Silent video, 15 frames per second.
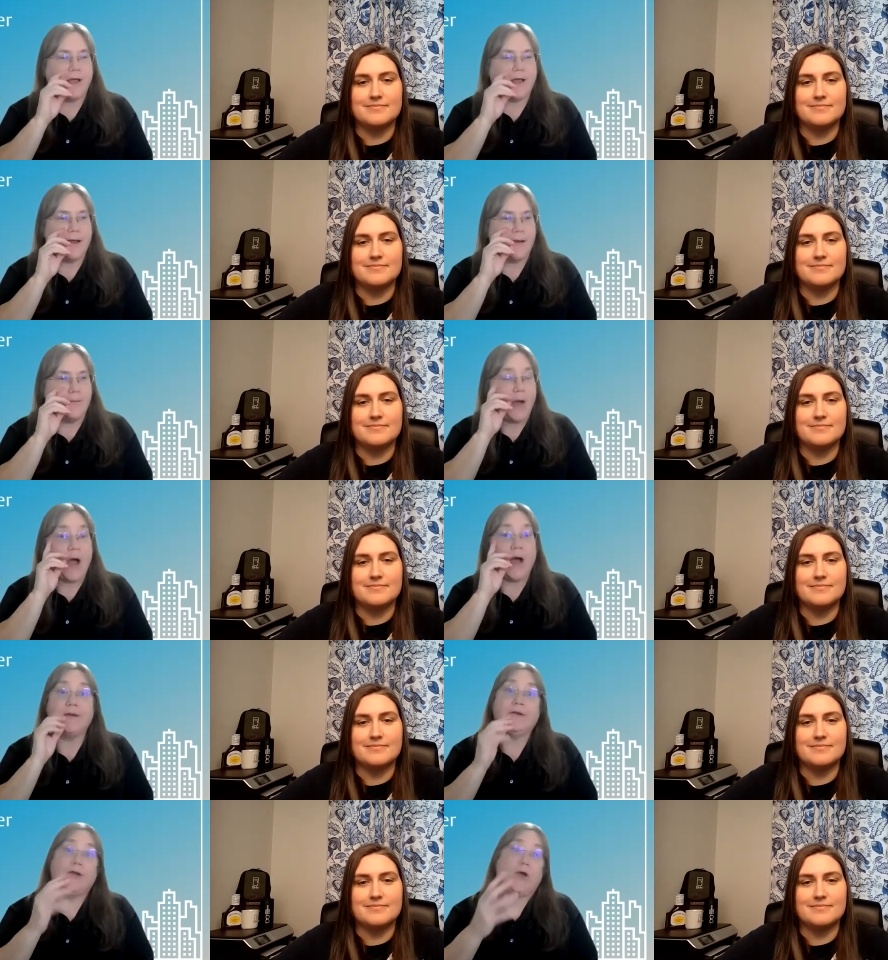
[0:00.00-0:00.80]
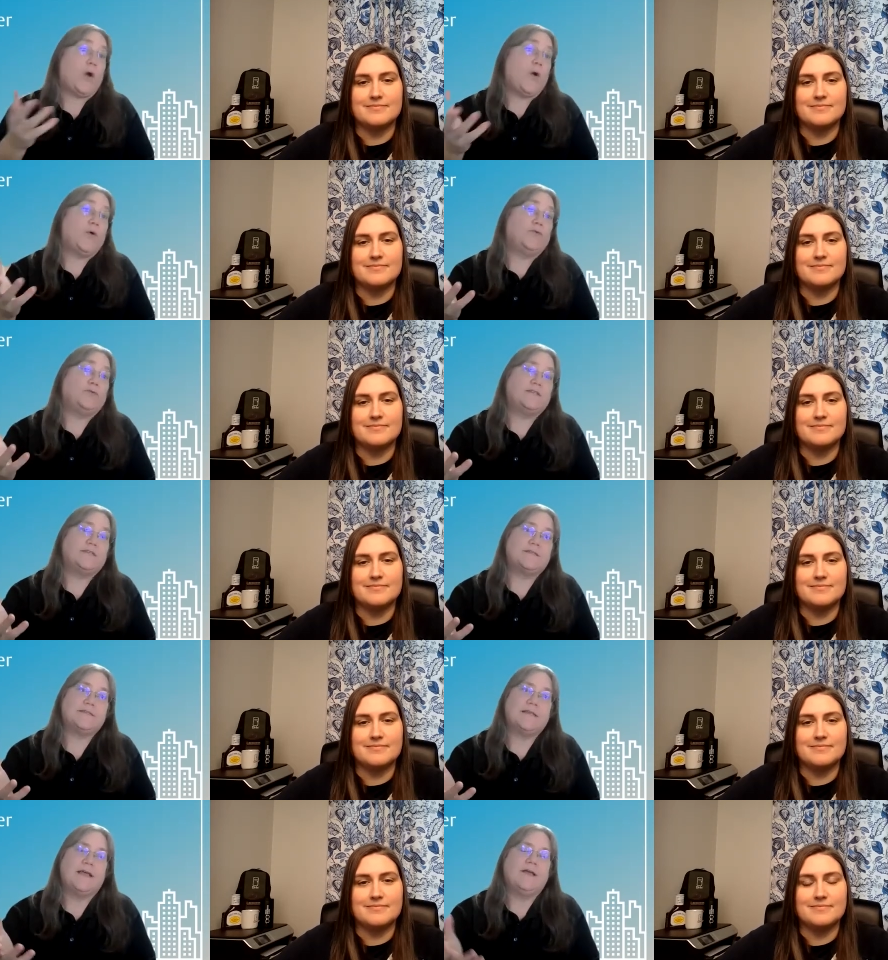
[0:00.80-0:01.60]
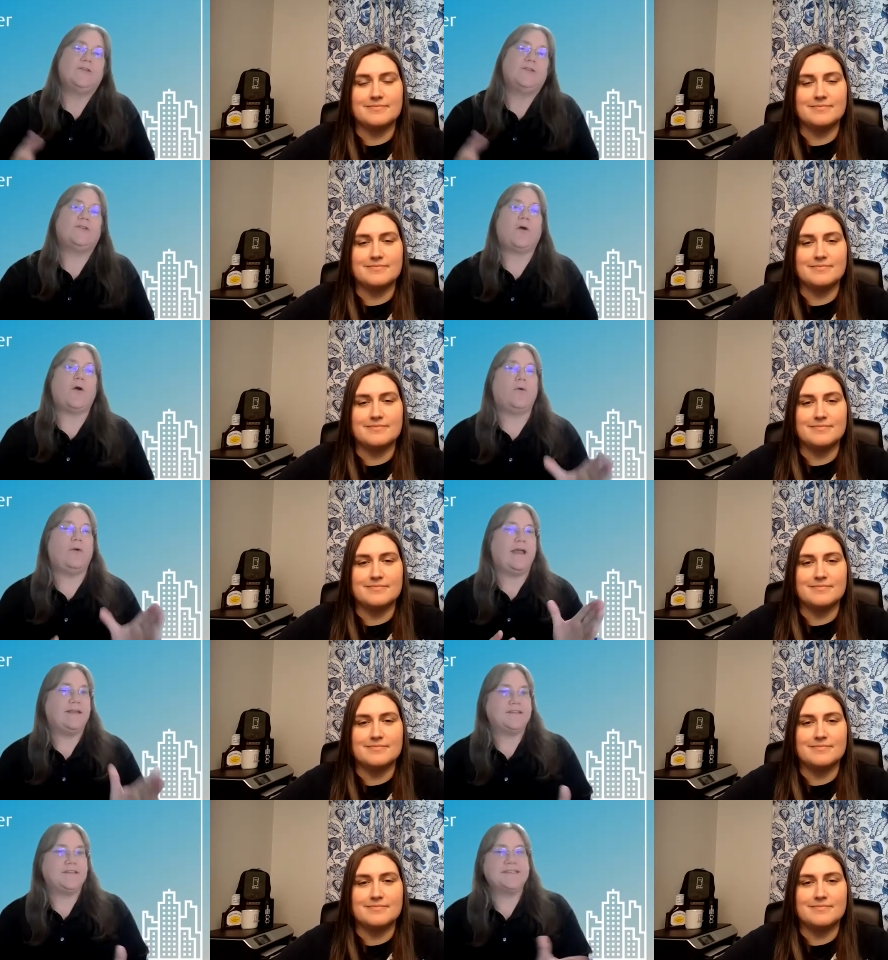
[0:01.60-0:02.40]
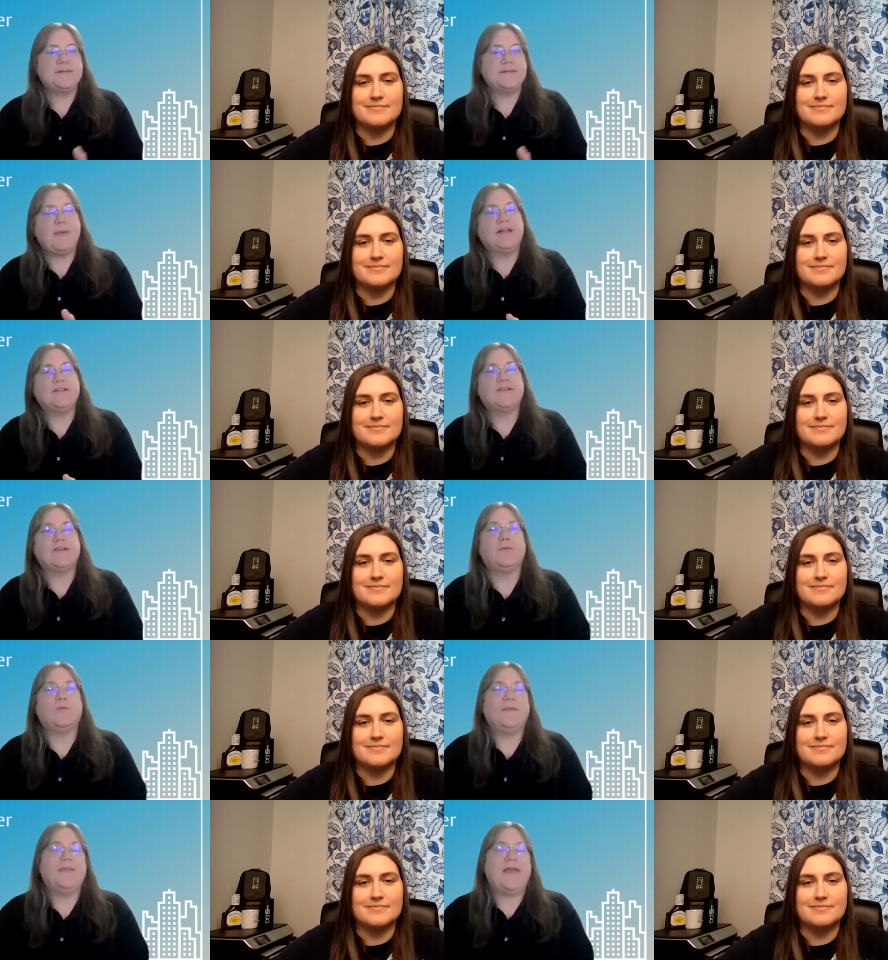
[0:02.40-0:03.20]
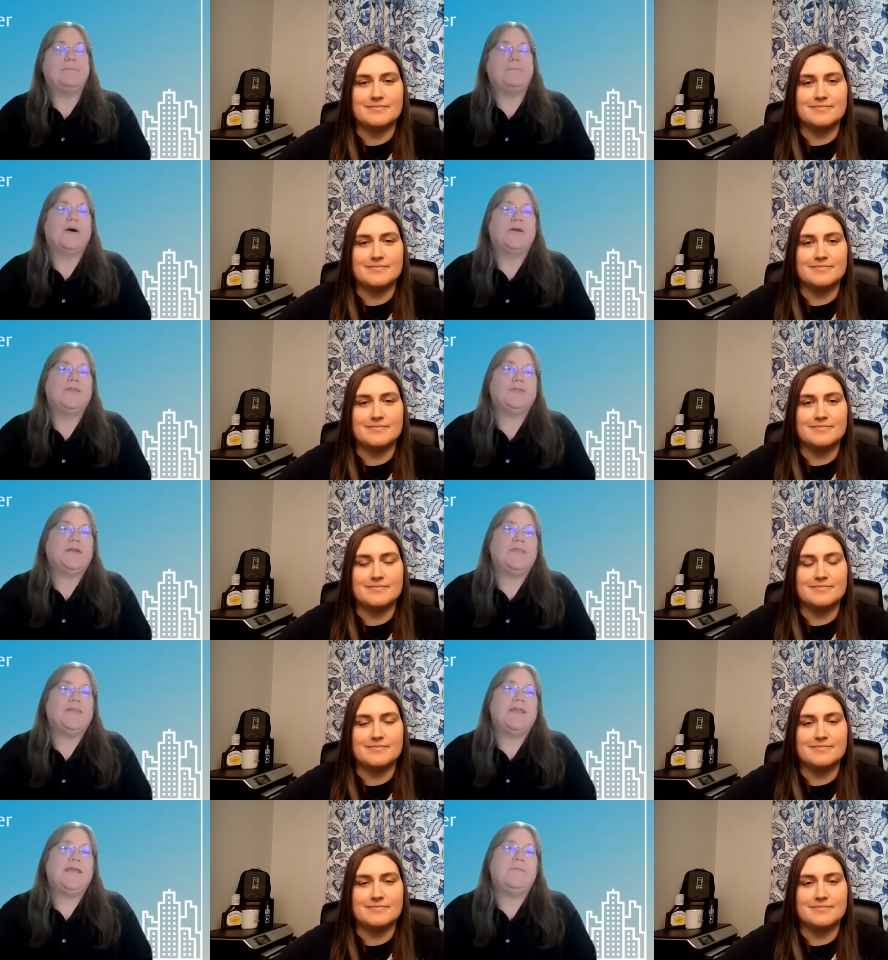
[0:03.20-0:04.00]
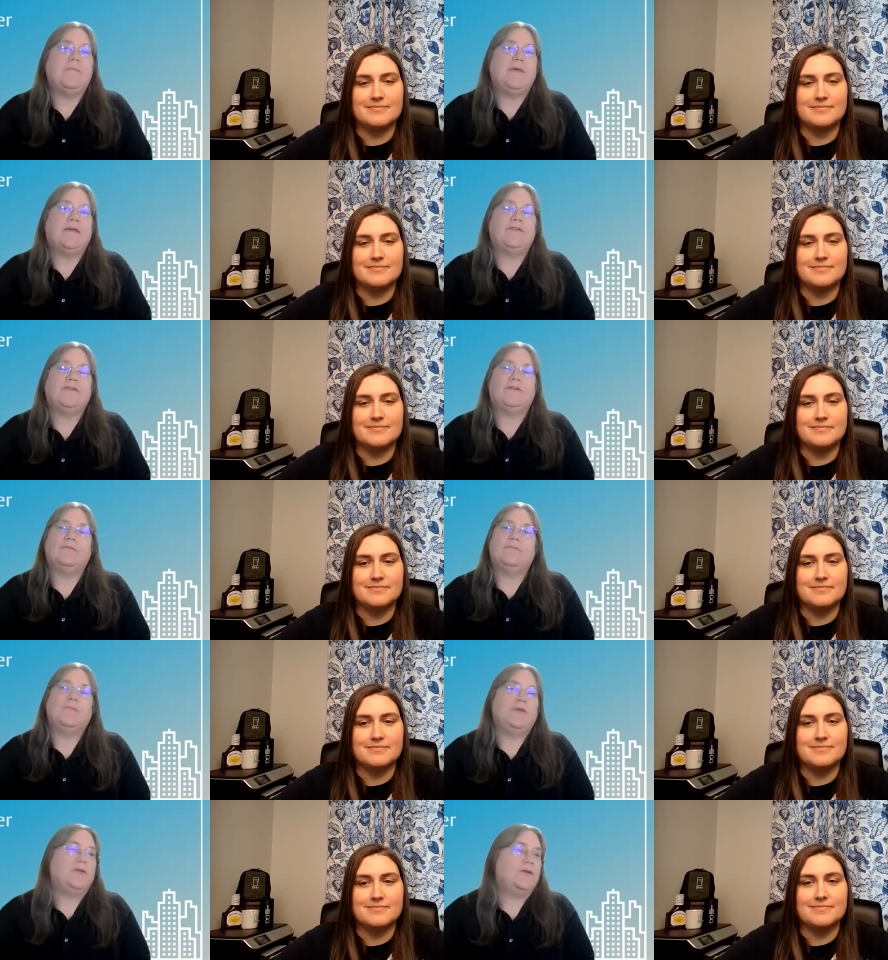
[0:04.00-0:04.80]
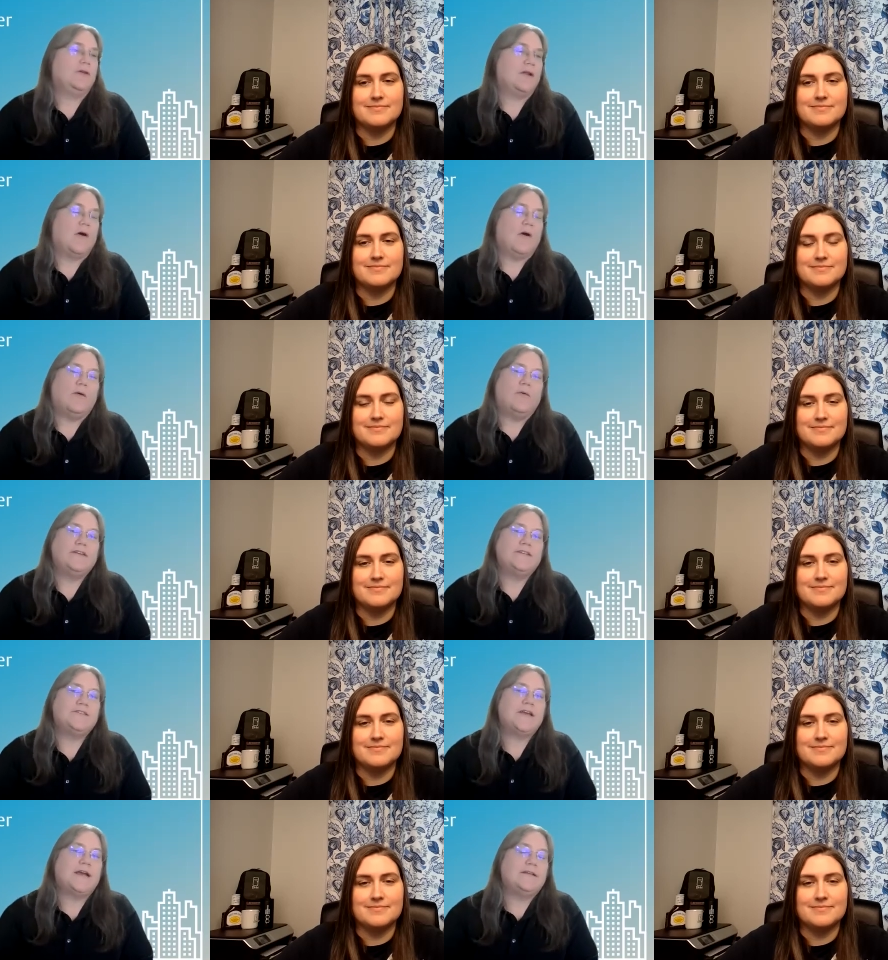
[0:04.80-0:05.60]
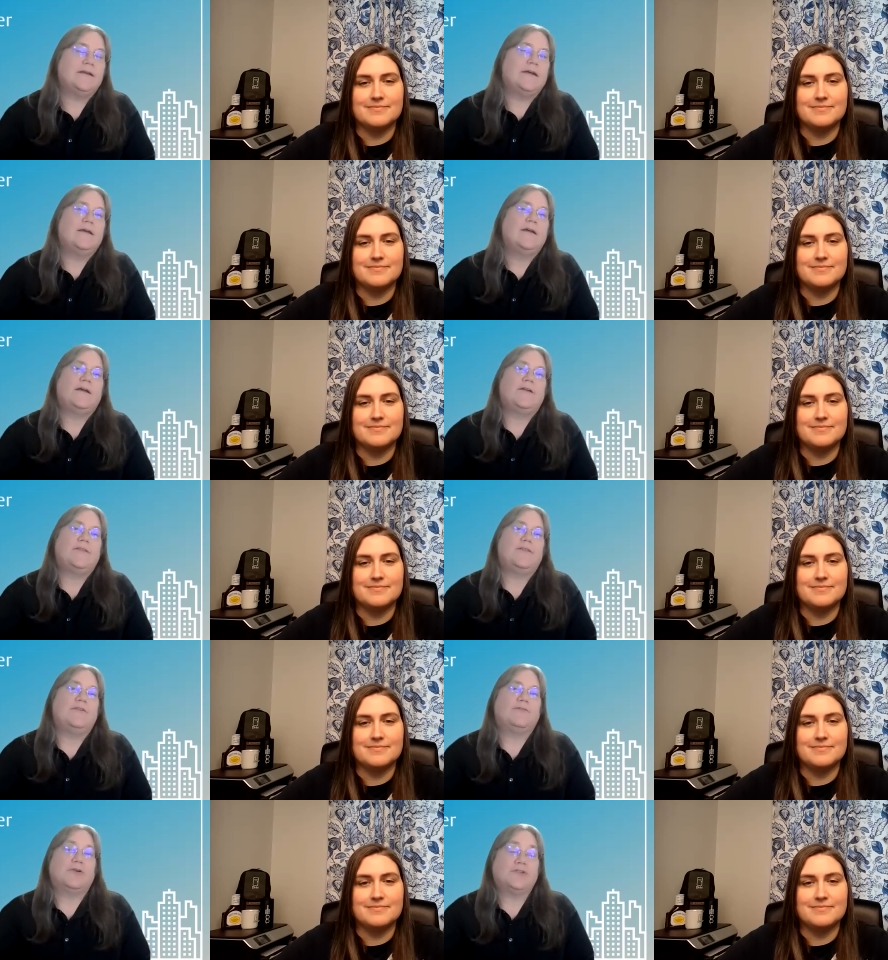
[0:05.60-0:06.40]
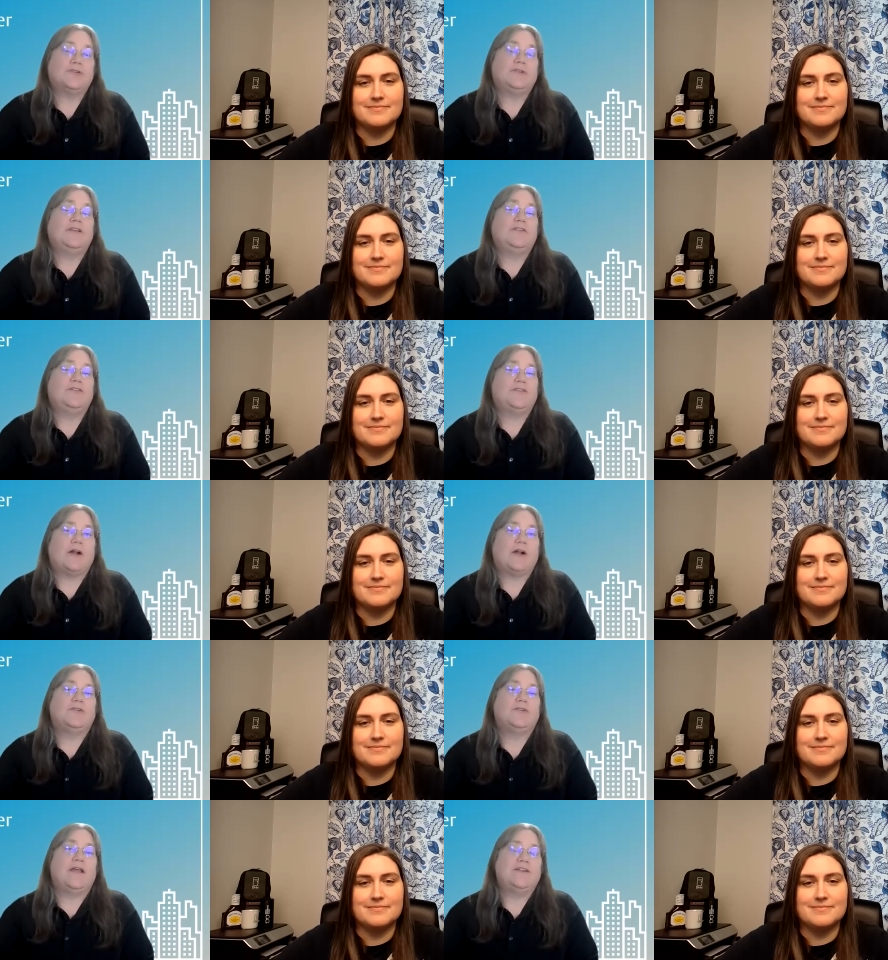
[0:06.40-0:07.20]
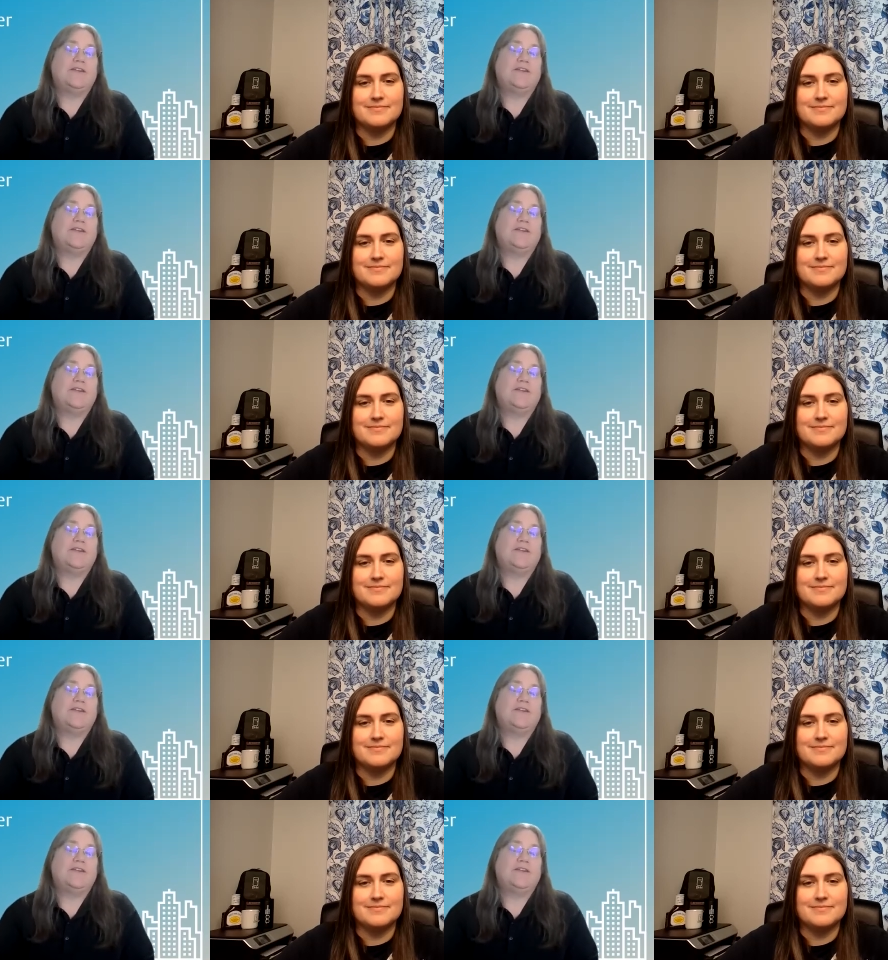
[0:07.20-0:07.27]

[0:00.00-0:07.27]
Speaker 1: um, on codes. So it just depends on what that monthly theme is. You can always check the virtual instructor-led